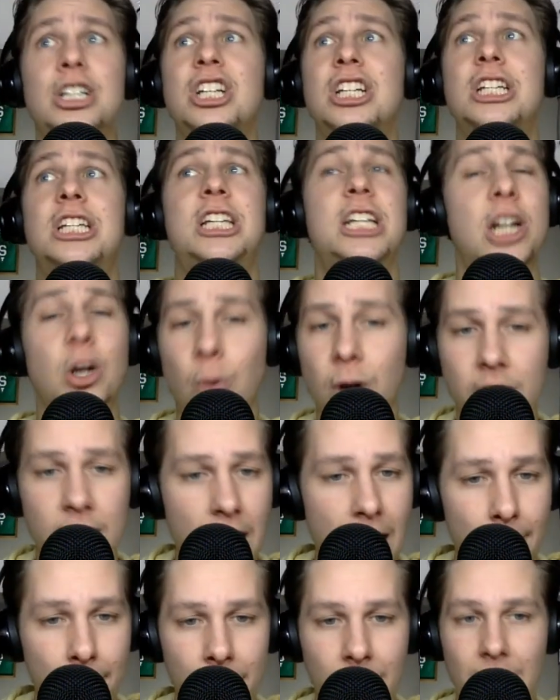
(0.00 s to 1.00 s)
gearing
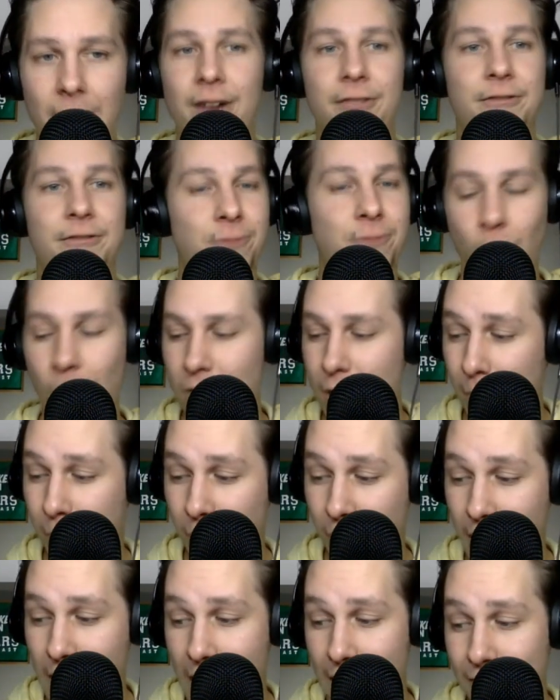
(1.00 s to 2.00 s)
up for the
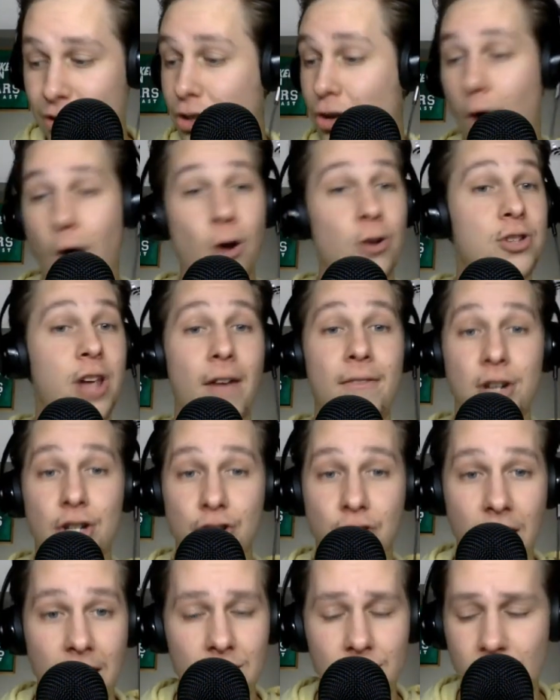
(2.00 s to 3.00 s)
playoffs. Stars have a
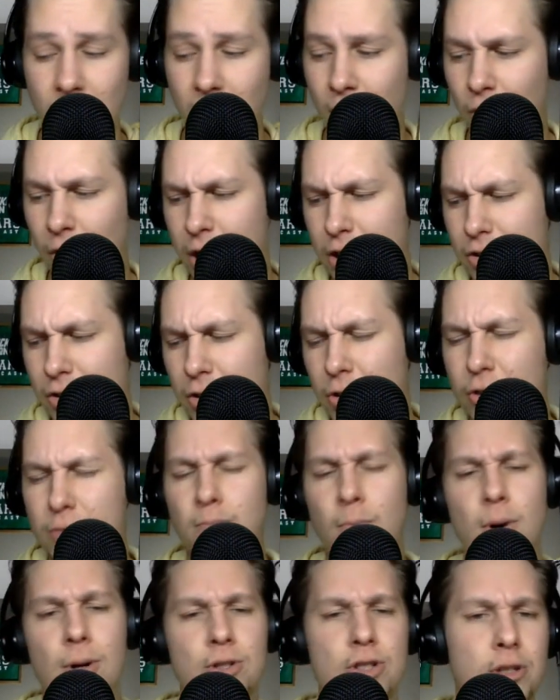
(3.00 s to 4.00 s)
chance to clinch. There's
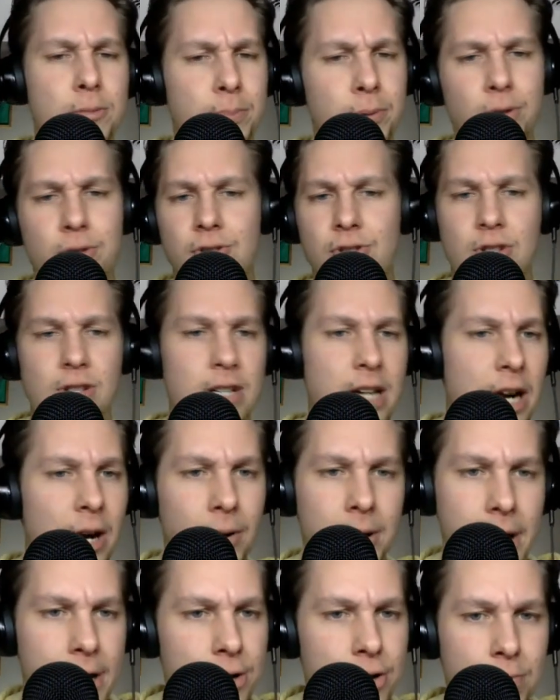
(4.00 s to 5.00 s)
multiple
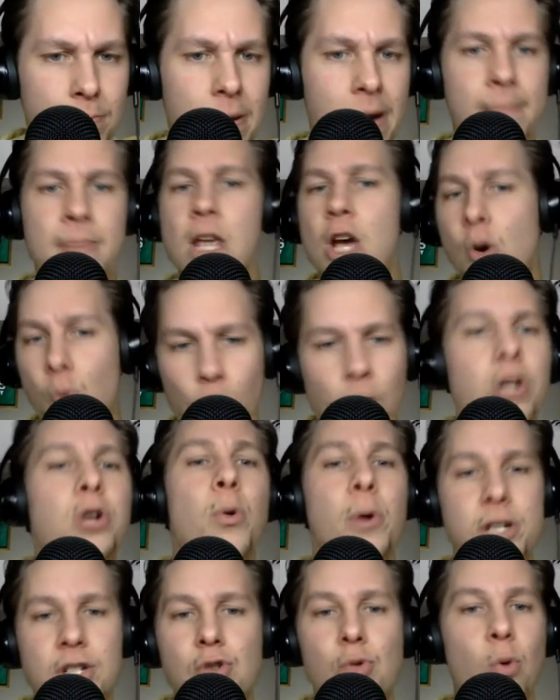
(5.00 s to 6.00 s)
scenarios, but we're
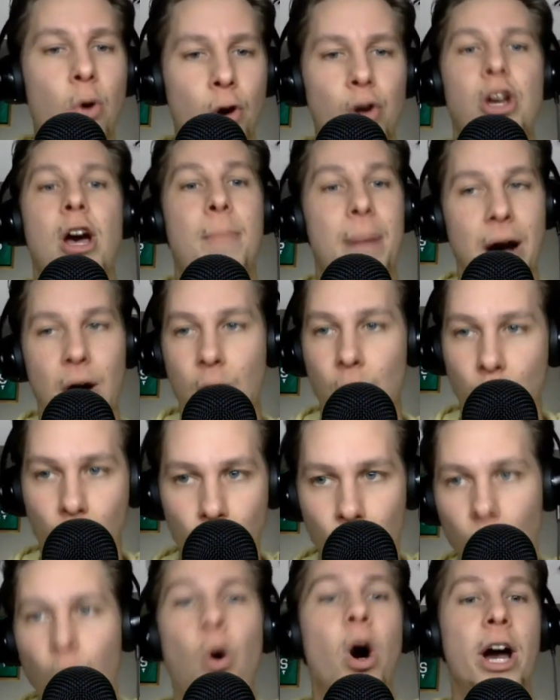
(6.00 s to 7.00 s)
going to worry about
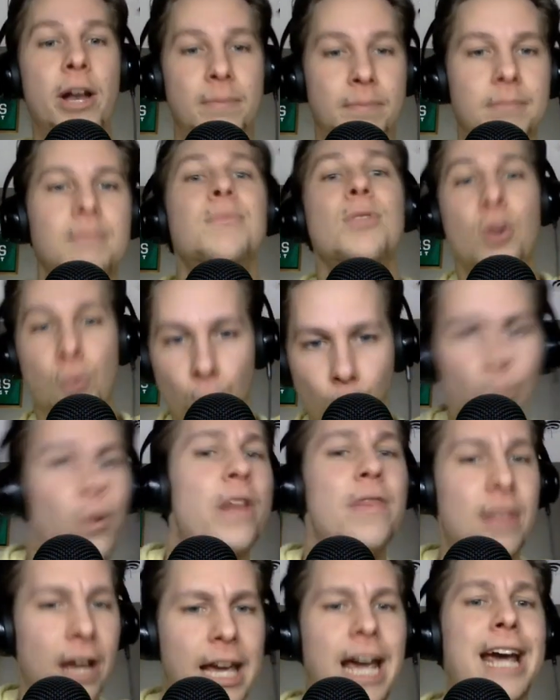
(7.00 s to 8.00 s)
one. Win
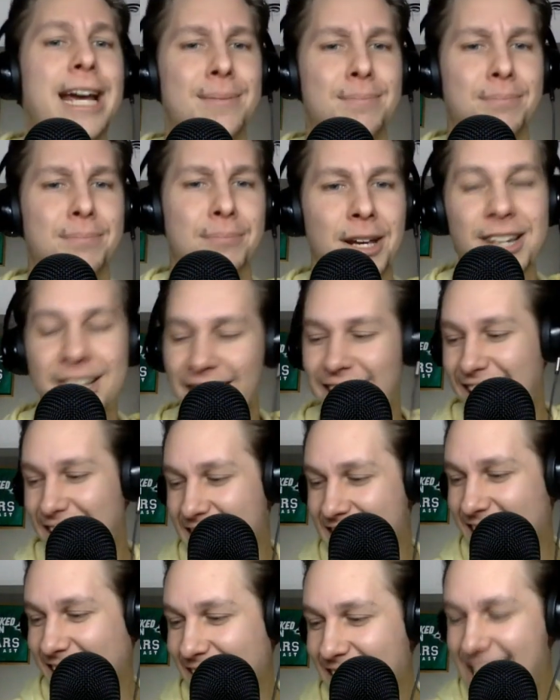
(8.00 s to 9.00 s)
the game
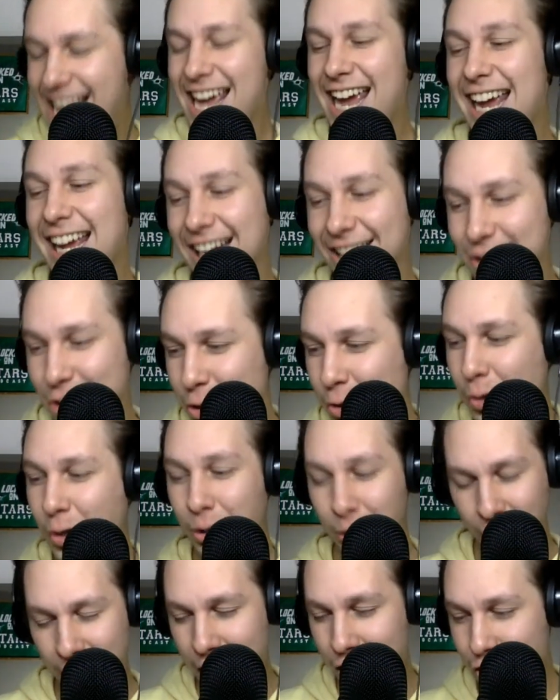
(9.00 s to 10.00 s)
and you
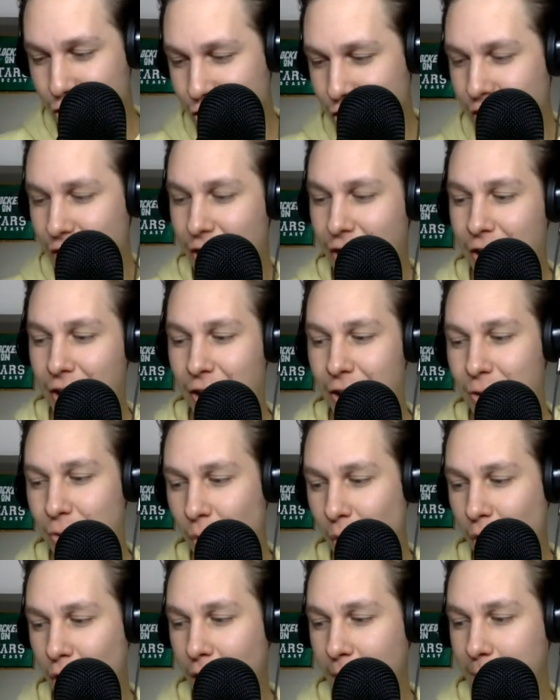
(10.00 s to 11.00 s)
clinch
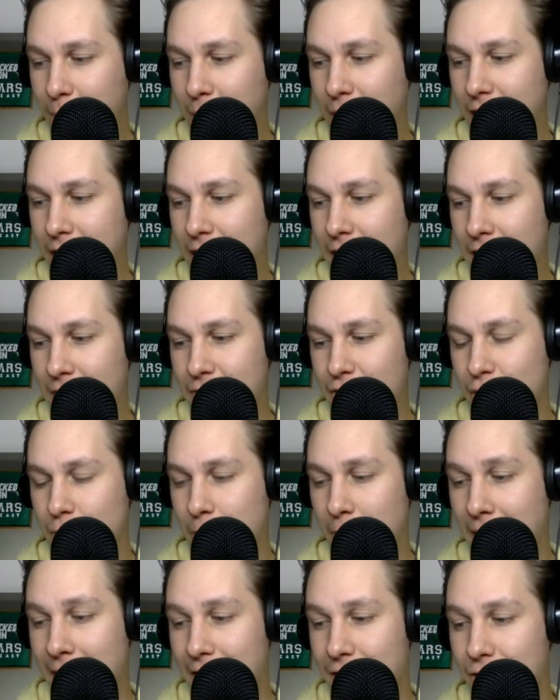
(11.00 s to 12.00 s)
your playoff
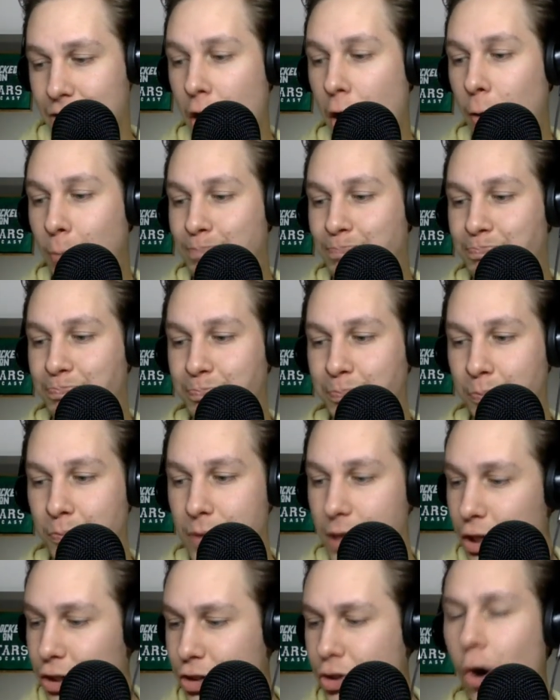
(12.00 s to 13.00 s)
spot. So
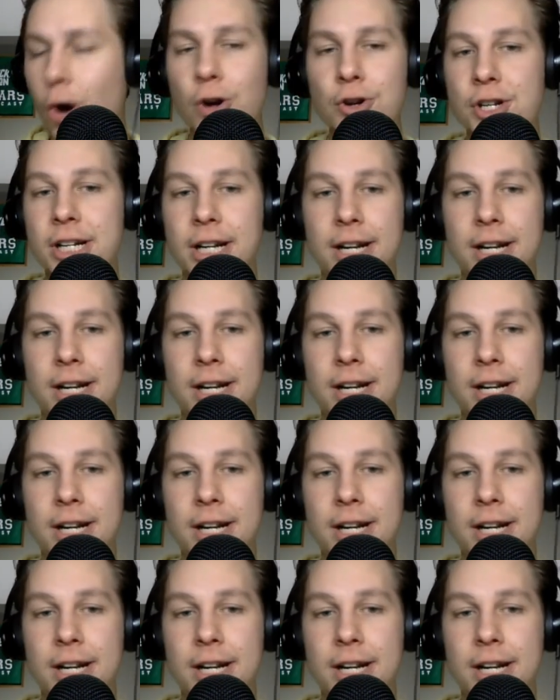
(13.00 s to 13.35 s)
Stars and